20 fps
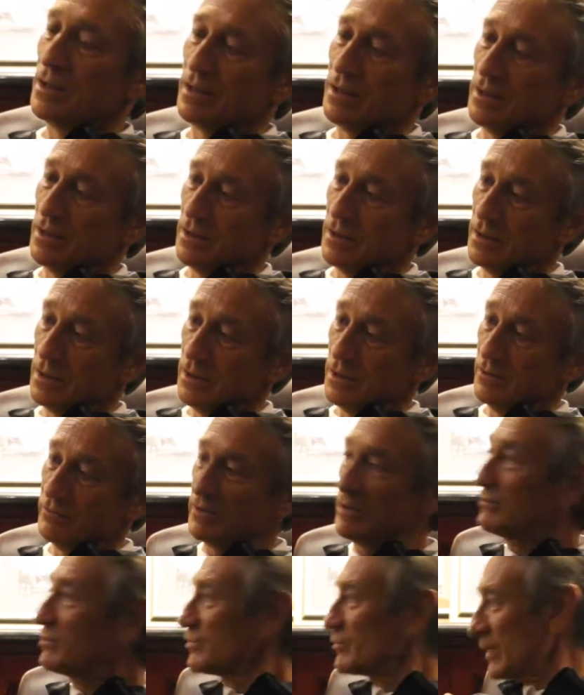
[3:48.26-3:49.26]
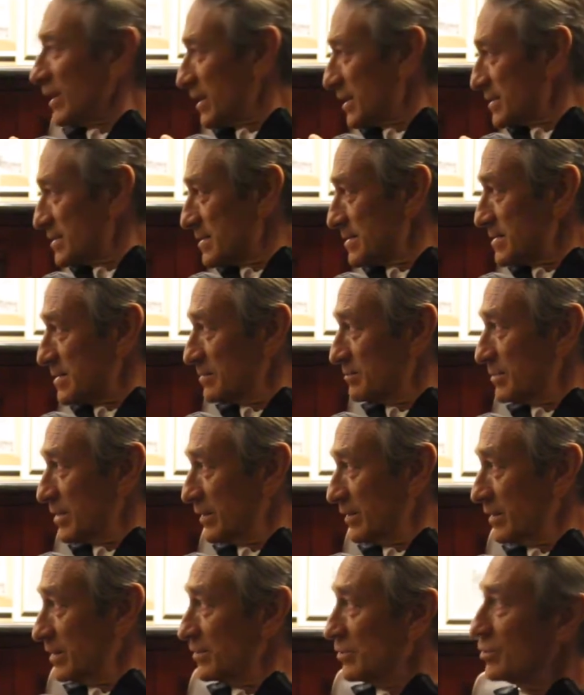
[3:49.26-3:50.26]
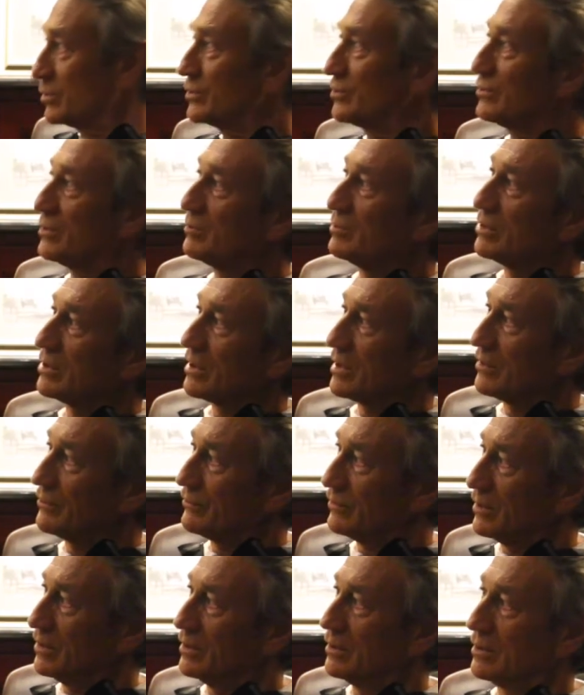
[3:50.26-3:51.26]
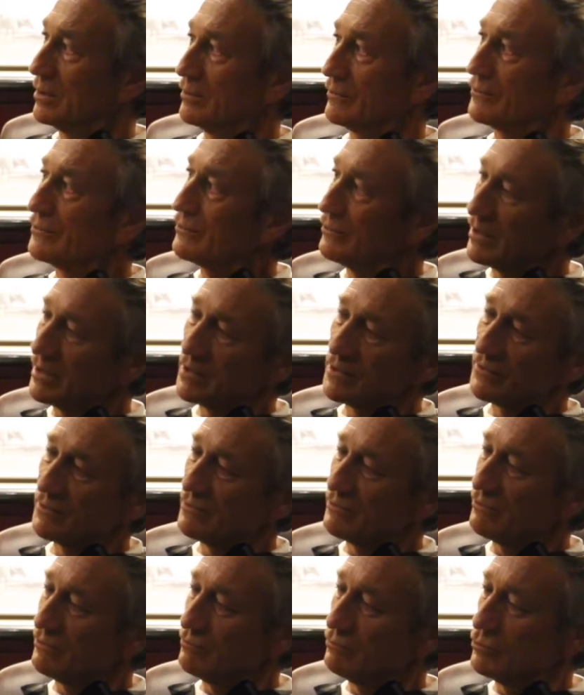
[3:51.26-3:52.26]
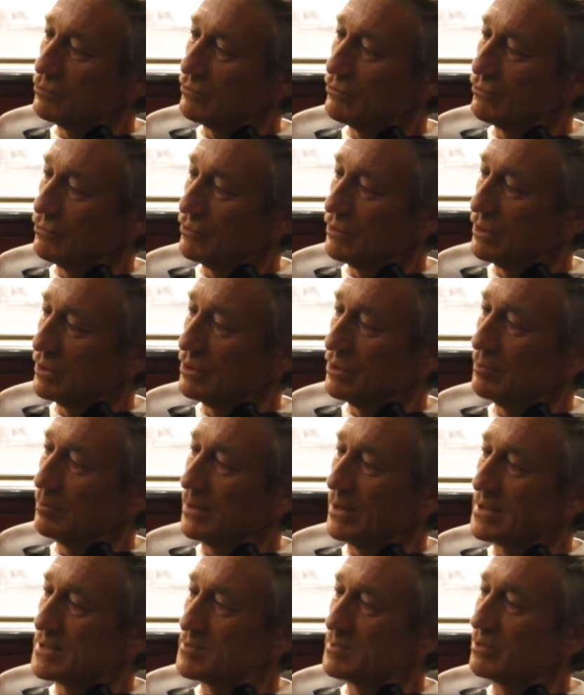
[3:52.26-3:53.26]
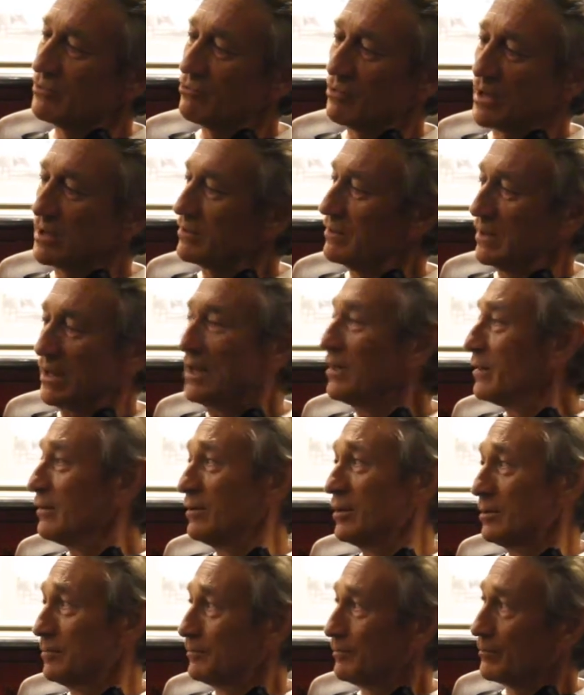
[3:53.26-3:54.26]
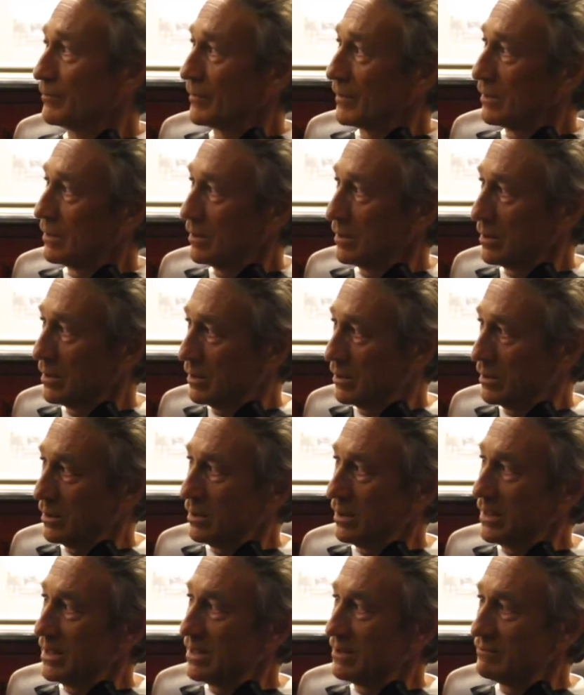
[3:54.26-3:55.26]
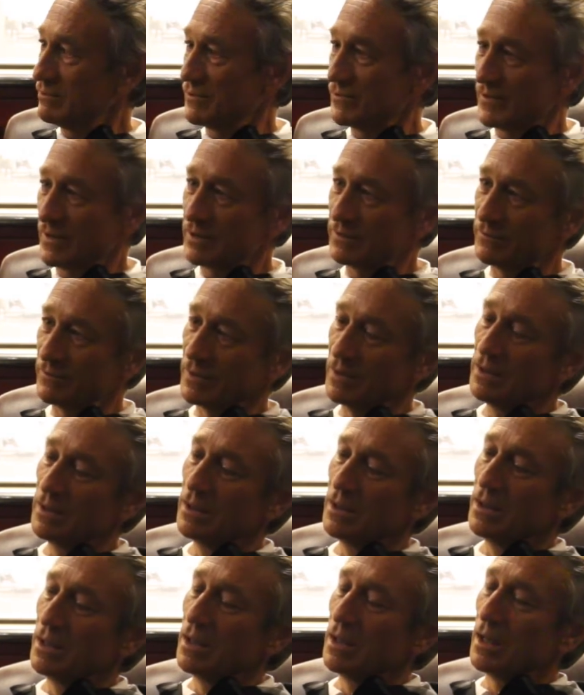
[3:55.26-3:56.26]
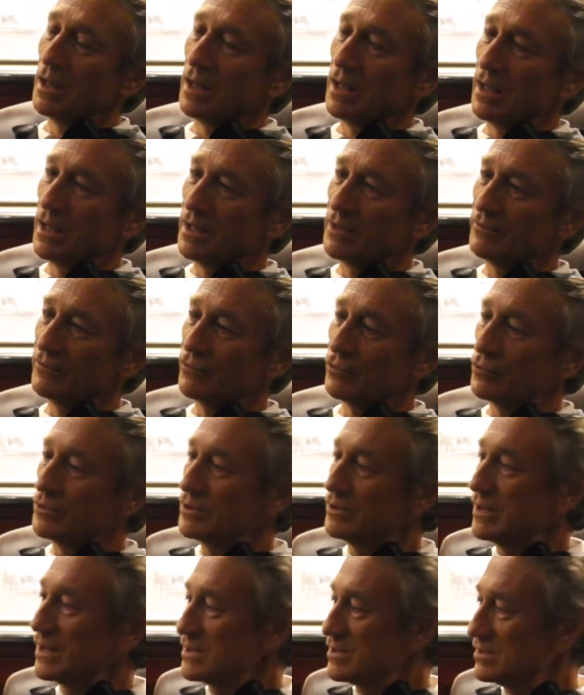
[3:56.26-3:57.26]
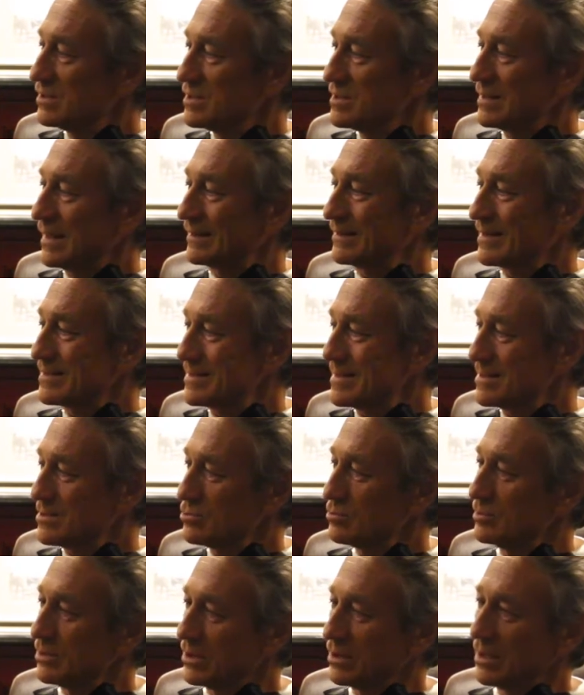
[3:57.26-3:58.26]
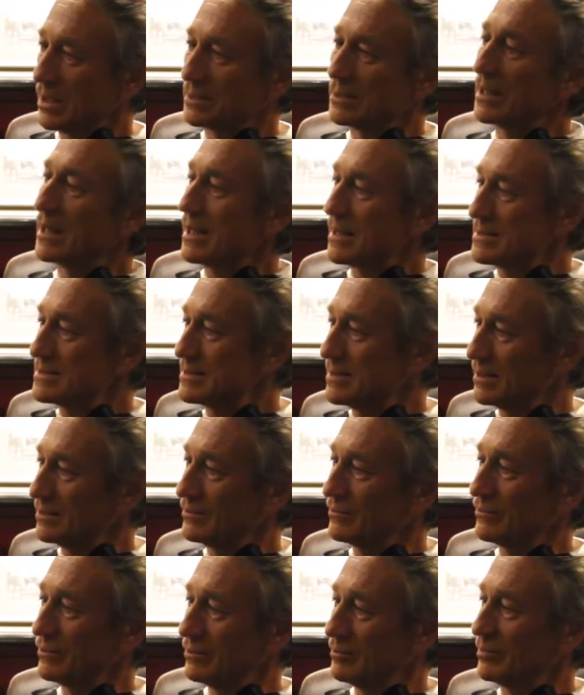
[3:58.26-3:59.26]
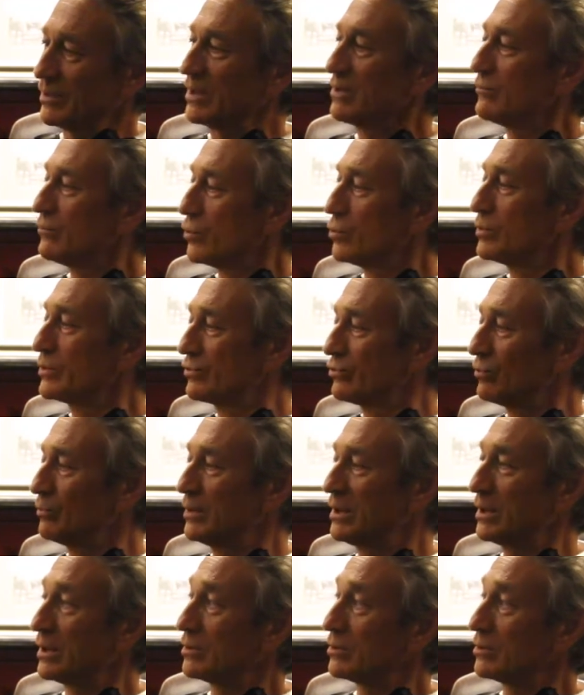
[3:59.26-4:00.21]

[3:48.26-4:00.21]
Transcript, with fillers: Uh, we have the tracking system. I think the only team in the country the tracking system, which the player has been tracked in anything, any given second and so it has, these data has to be analyzed and uh, bring forward to me